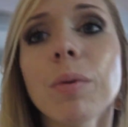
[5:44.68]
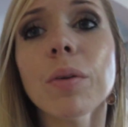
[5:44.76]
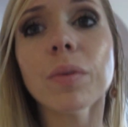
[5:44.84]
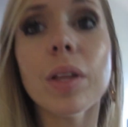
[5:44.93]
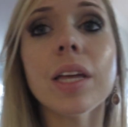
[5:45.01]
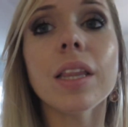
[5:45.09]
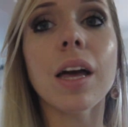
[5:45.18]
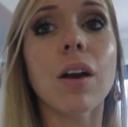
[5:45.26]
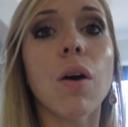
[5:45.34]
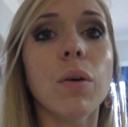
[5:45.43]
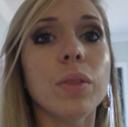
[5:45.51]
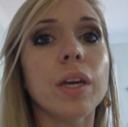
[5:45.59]
we're really like
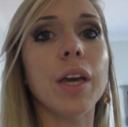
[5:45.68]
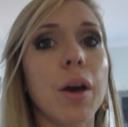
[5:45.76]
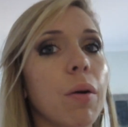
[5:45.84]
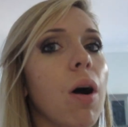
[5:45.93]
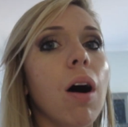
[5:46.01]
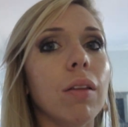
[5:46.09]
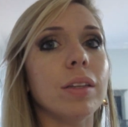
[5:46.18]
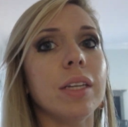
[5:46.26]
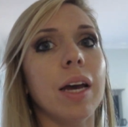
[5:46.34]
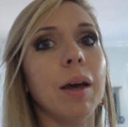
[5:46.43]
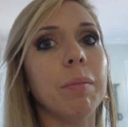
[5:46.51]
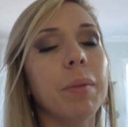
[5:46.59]
on the go all the
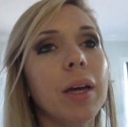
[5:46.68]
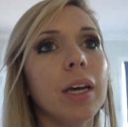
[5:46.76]
time.